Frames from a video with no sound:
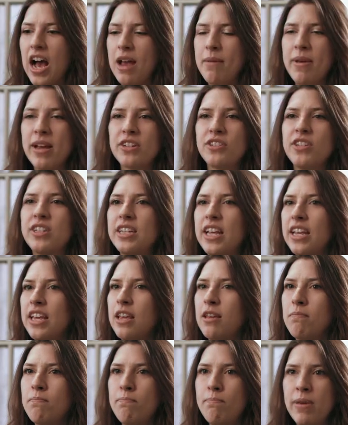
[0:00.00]
I'm actually
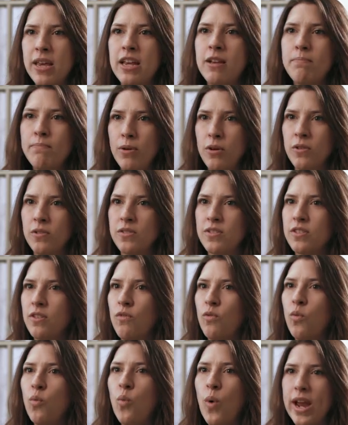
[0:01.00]
taking big bolts
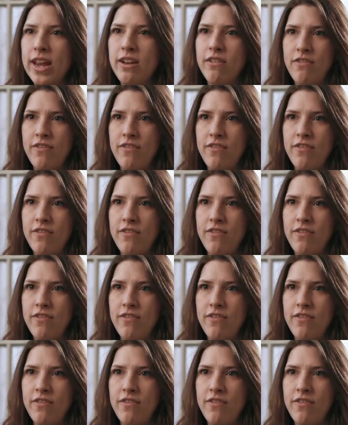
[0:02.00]
of white